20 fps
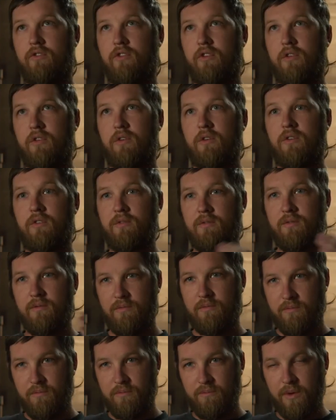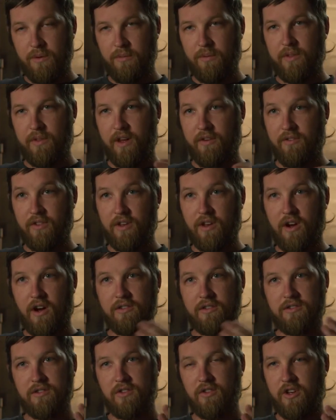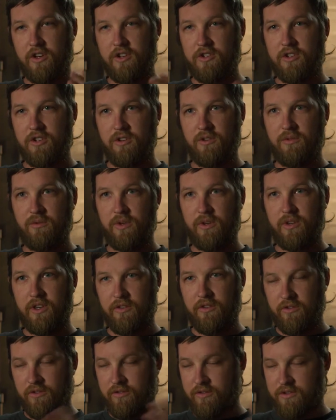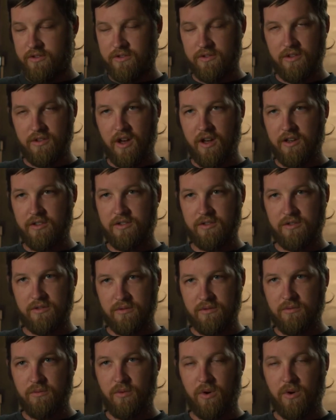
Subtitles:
for the people that have the Constellation, we give this nice,